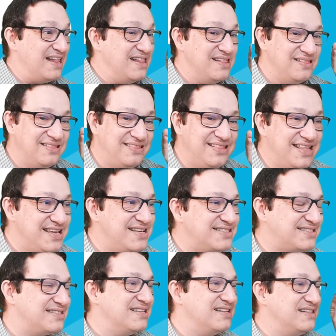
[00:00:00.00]

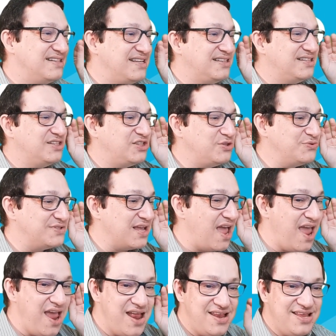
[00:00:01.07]
This didn't use
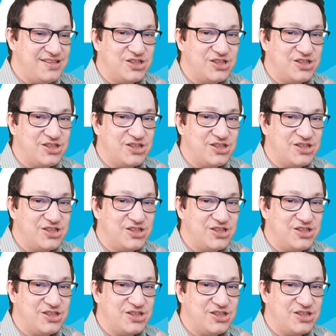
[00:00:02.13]
any